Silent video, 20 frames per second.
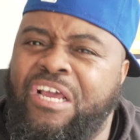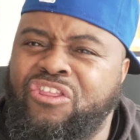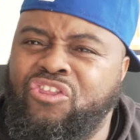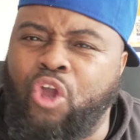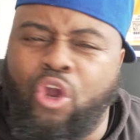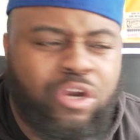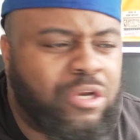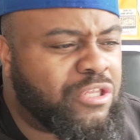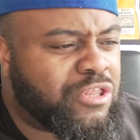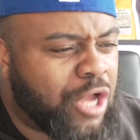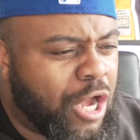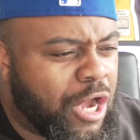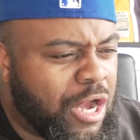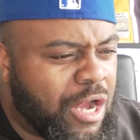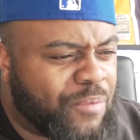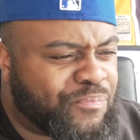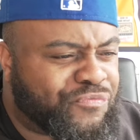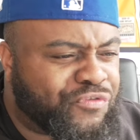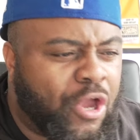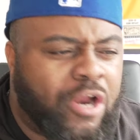Thir-
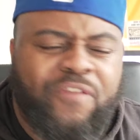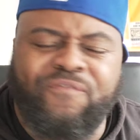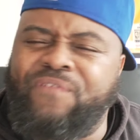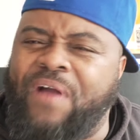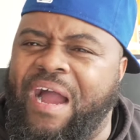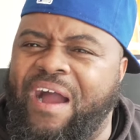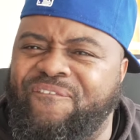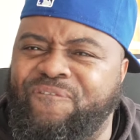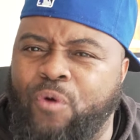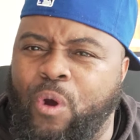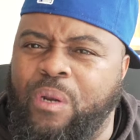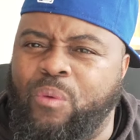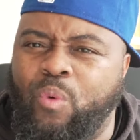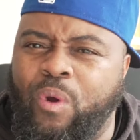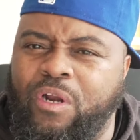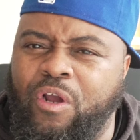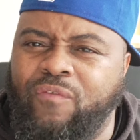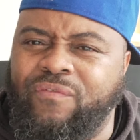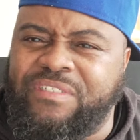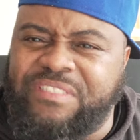uh, 35-41
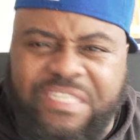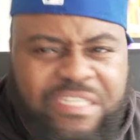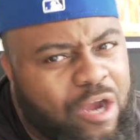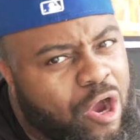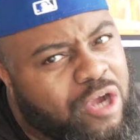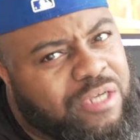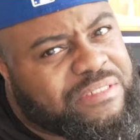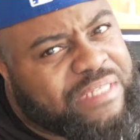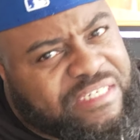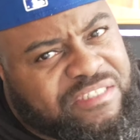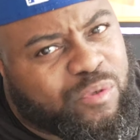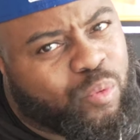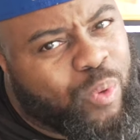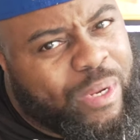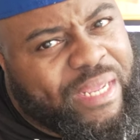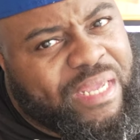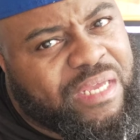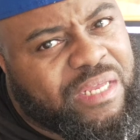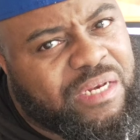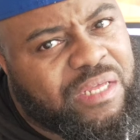over the Seahawks. That's a
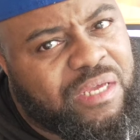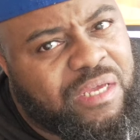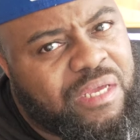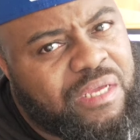win.